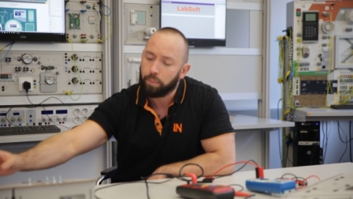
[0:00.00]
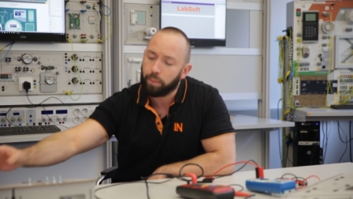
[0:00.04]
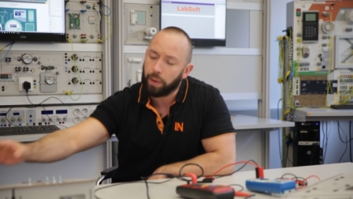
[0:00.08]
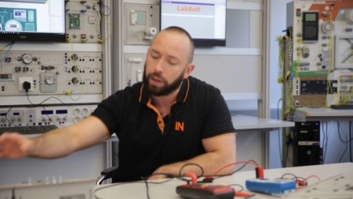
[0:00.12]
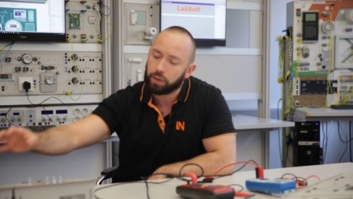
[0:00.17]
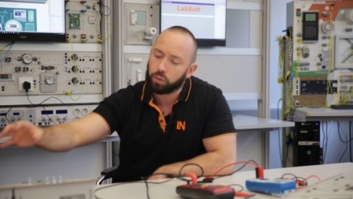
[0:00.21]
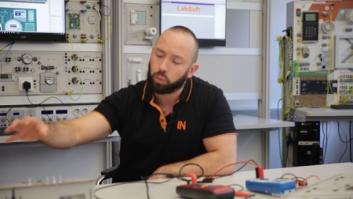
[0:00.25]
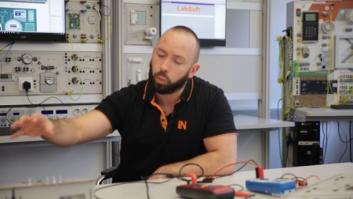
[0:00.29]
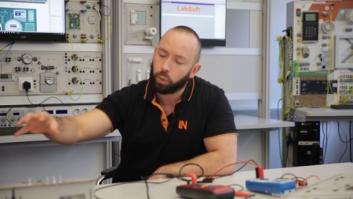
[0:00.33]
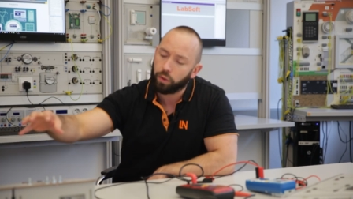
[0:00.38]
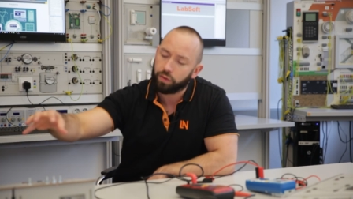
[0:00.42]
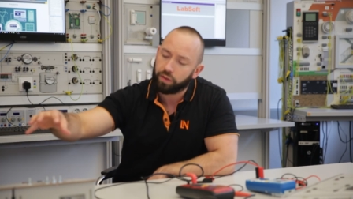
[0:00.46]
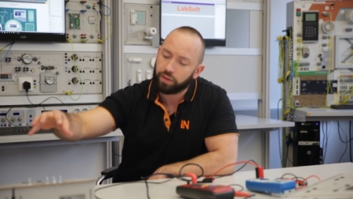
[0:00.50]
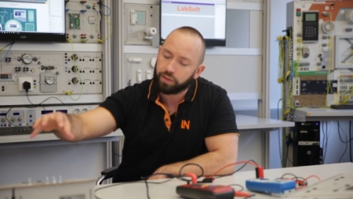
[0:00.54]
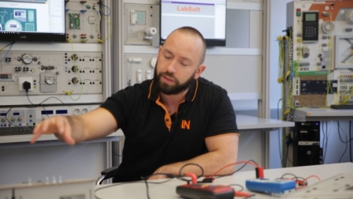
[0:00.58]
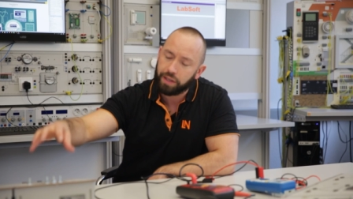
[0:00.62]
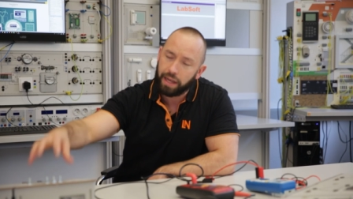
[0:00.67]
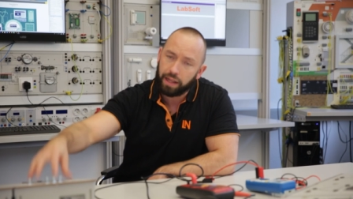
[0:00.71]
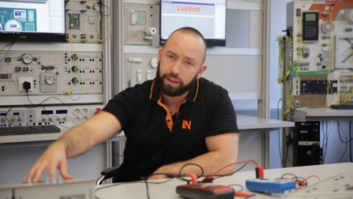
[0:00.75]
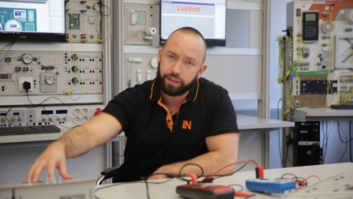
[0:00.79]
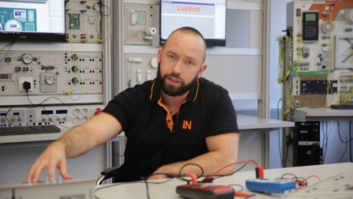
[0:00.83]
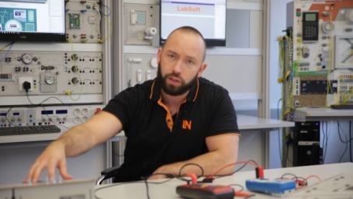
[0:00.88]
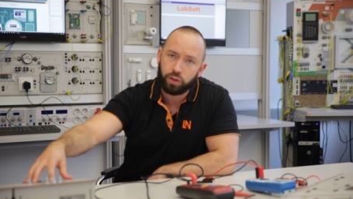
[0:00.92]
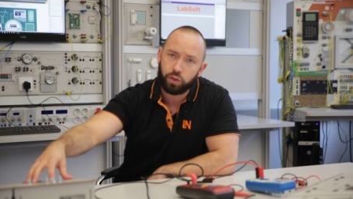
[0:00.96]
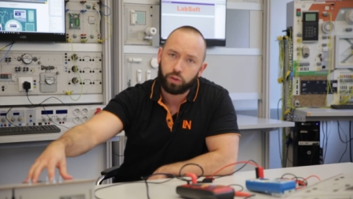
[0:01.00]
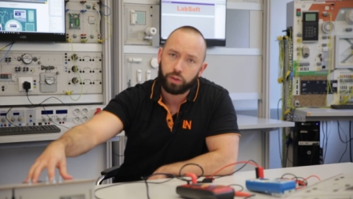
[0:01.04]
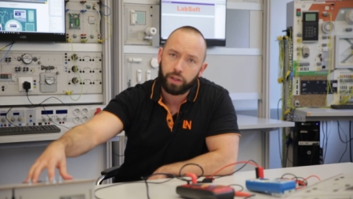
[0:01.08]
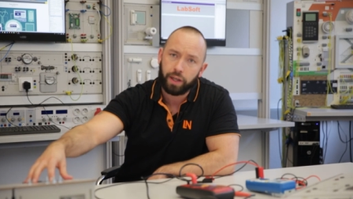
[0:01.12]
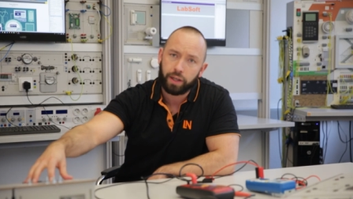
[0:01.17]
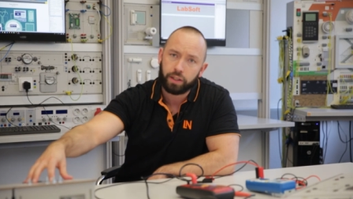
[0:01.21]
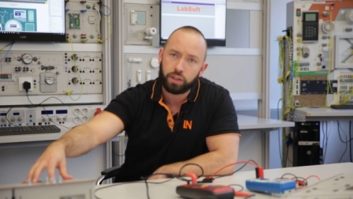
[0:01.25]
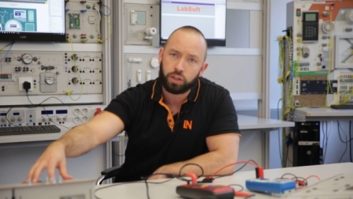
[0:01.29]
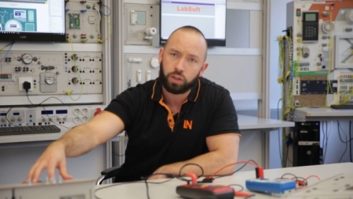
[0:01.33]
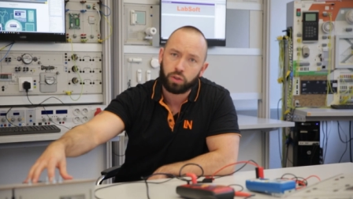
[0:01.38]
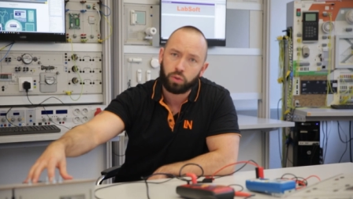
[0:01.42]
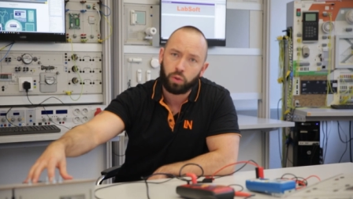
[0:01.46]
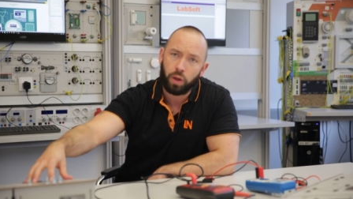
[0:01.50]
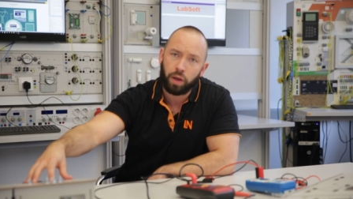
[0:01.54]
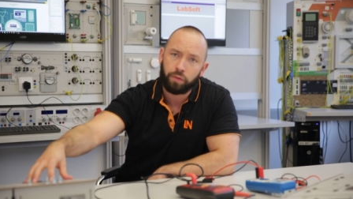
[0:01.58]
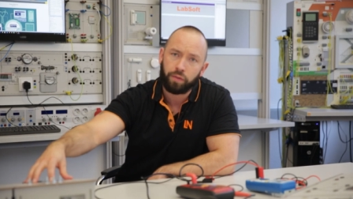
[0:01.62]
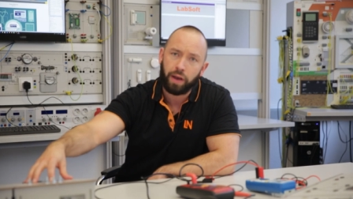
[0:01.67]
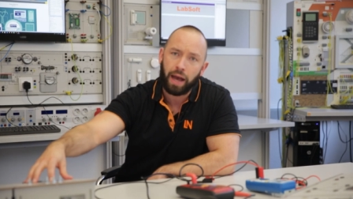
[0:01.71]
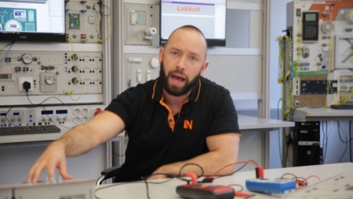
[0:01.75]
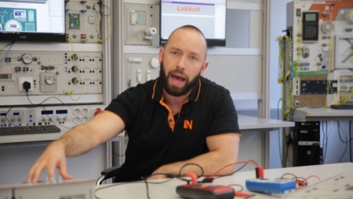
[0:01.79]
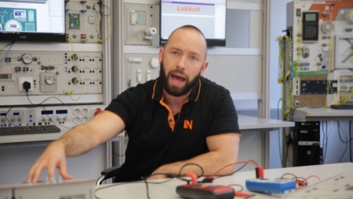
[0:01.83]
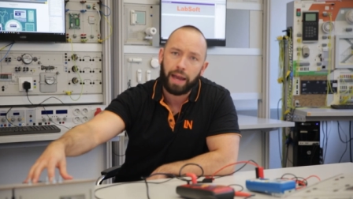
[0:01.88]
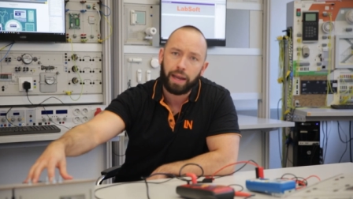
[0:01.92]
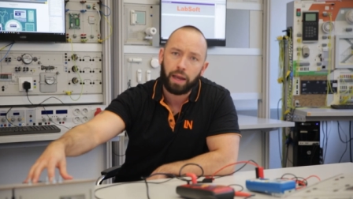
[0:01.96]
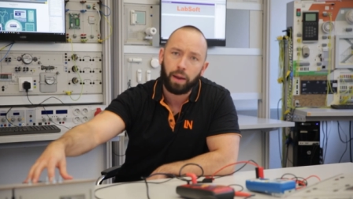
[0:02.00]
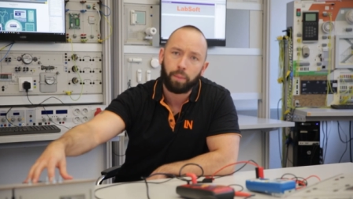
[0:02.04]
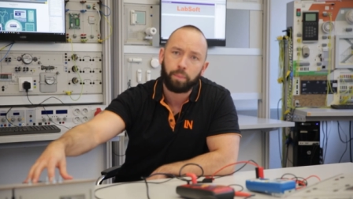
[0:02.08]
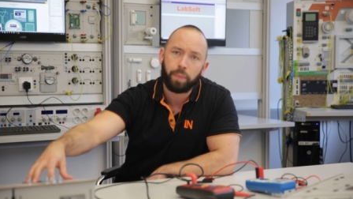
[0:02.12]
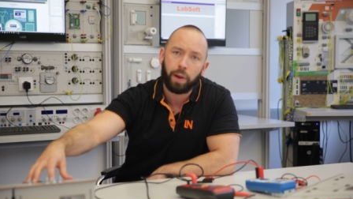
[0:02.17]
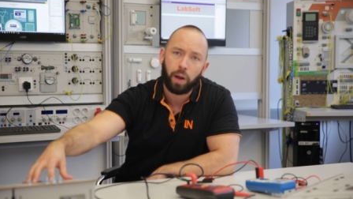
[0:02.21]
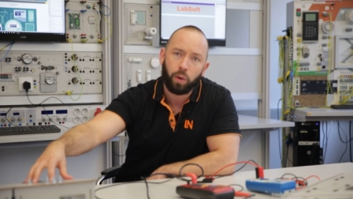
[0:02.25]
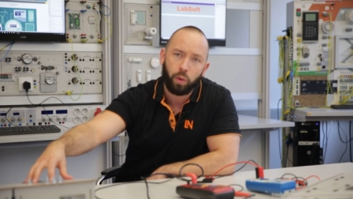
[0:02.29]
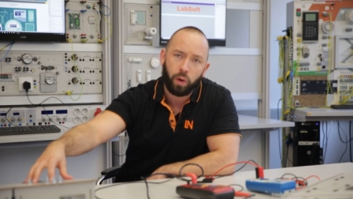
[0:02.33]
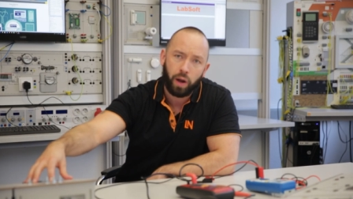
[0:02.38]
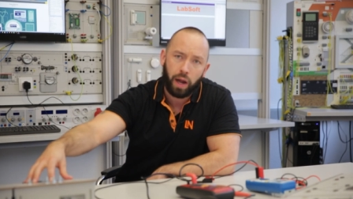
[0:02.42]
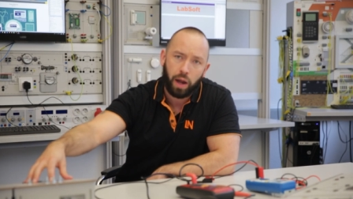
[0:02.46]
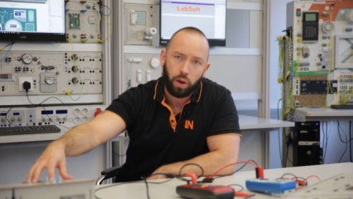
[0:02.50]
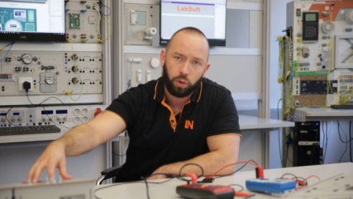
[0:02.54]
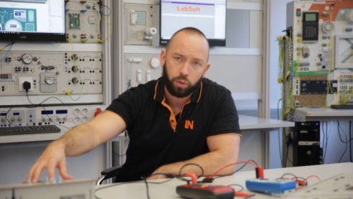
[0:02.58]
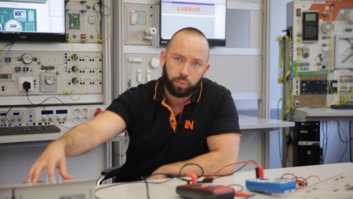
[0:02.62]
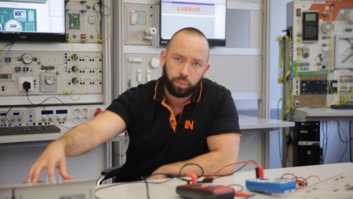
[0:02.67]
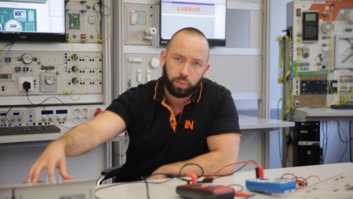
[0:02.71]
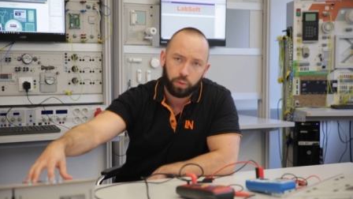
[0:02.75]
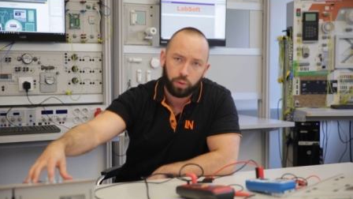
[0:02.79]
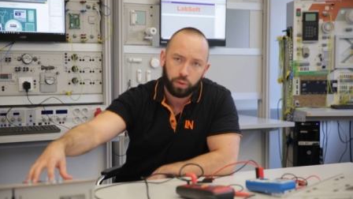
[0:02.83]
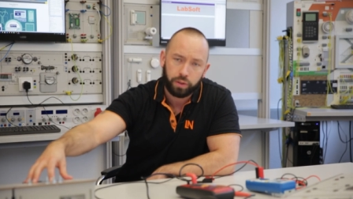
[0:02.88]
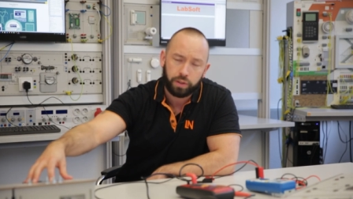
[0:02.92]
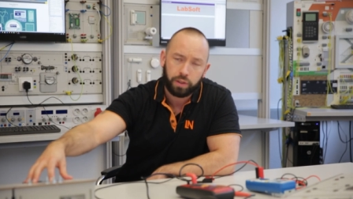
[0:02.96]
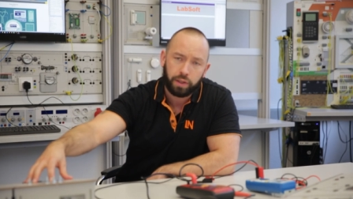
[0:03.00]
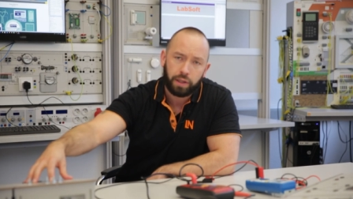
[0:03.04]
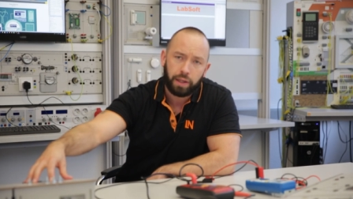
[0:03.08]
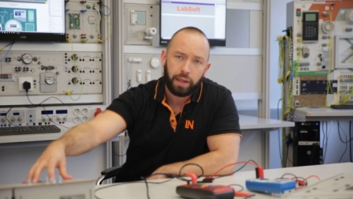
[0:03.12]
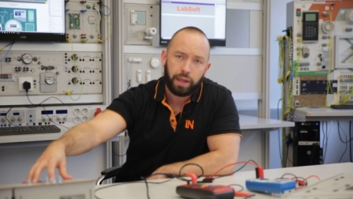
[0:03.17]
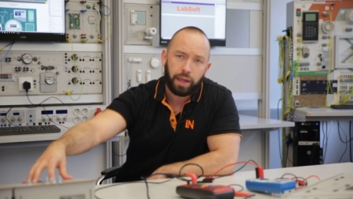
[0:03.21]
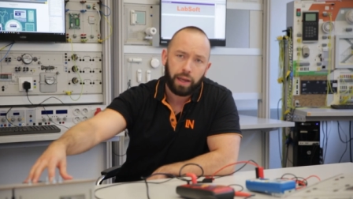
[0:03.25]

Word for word: but with the delta connection, you have a higher power output.